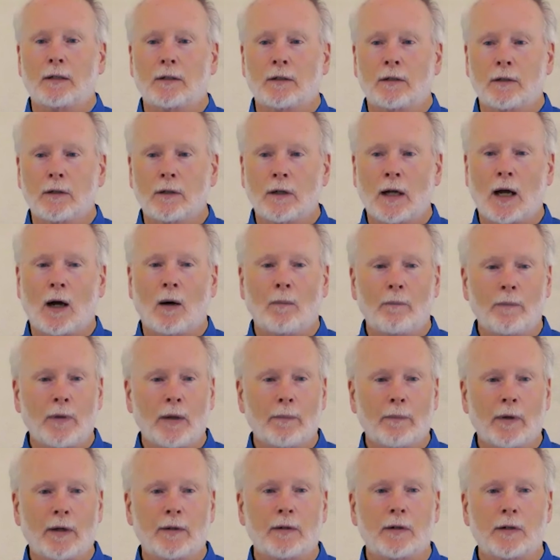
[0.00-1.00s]
to help
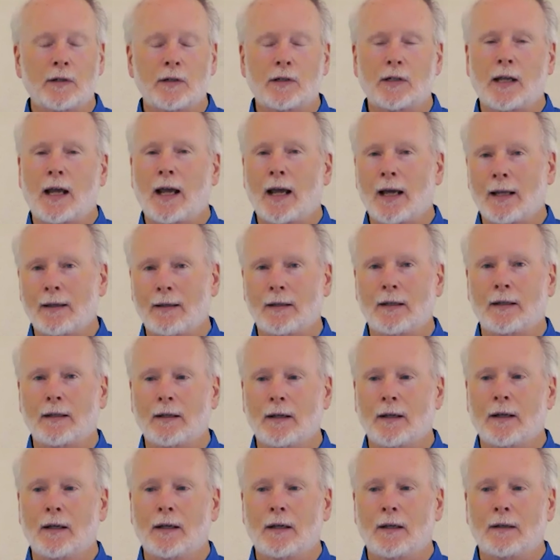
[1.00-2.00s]
them understand that
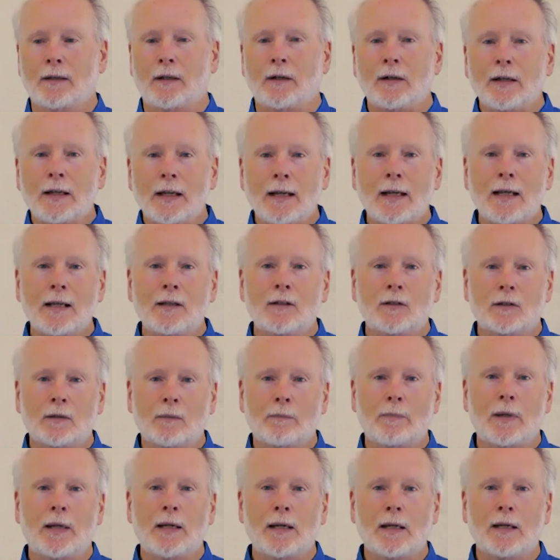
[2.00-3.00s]
there needs to
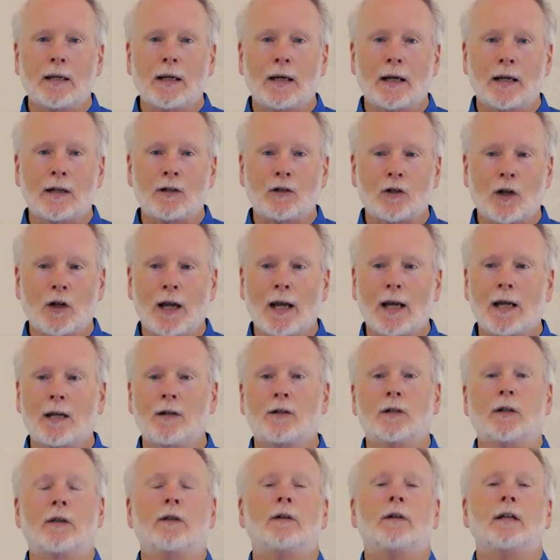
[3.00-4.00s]
be a
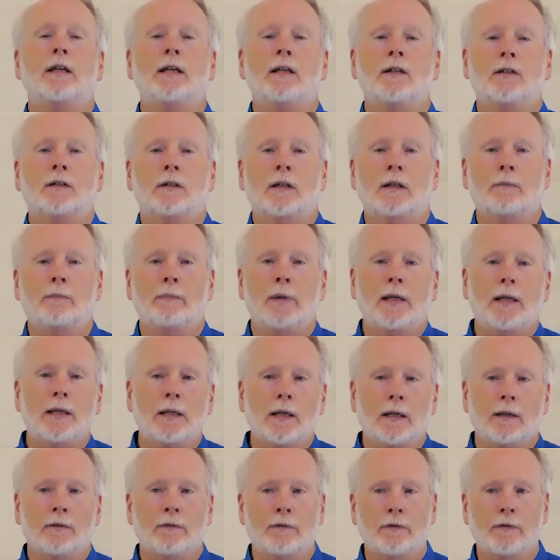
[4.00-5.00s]
change, and there needs to
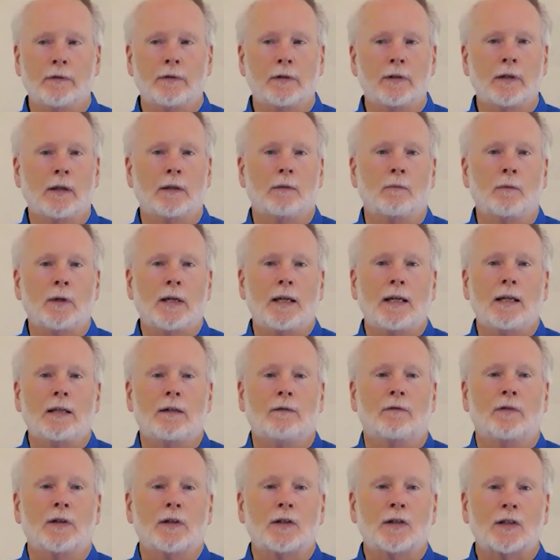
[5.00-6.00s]
be we need
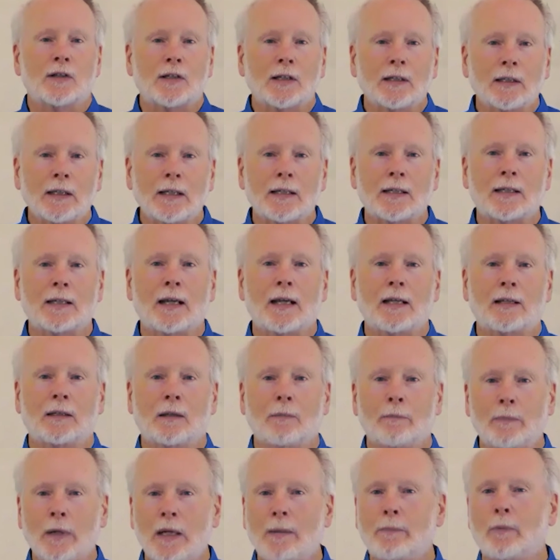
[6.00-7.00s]
to facilitate
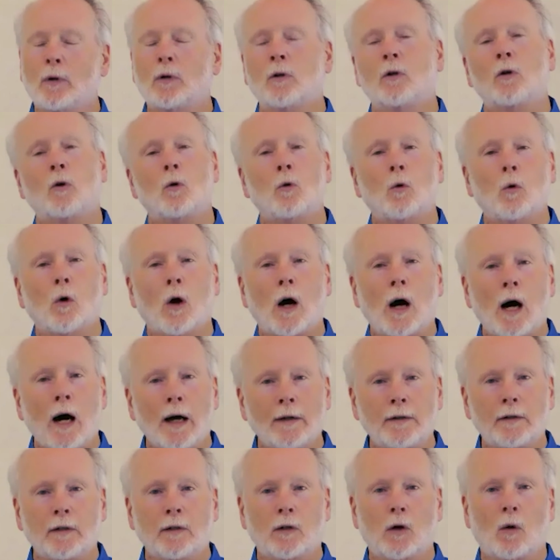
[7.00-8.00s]
people who
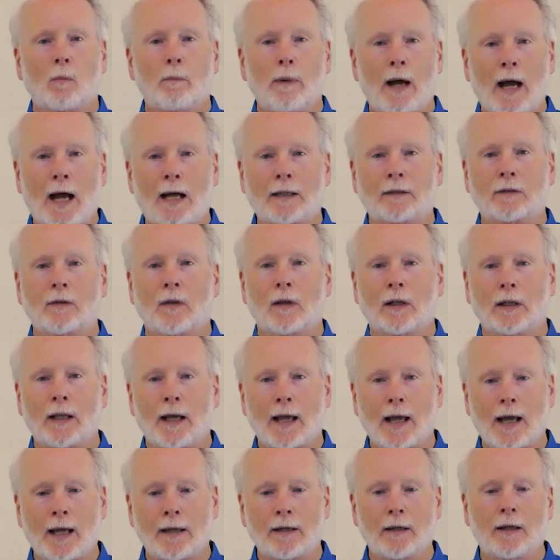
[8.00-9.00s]
want to go back to the
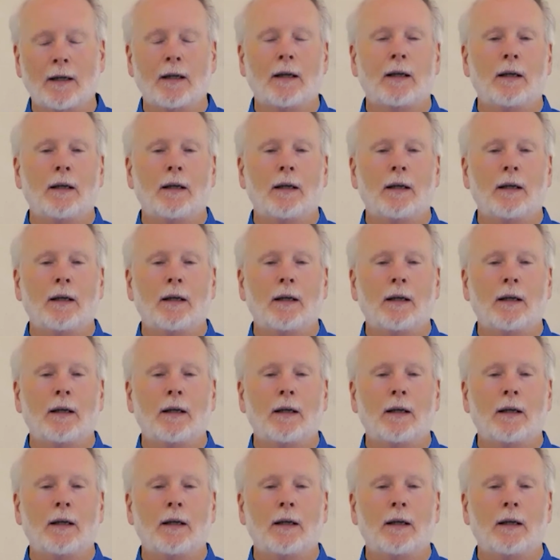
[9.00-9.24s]
land.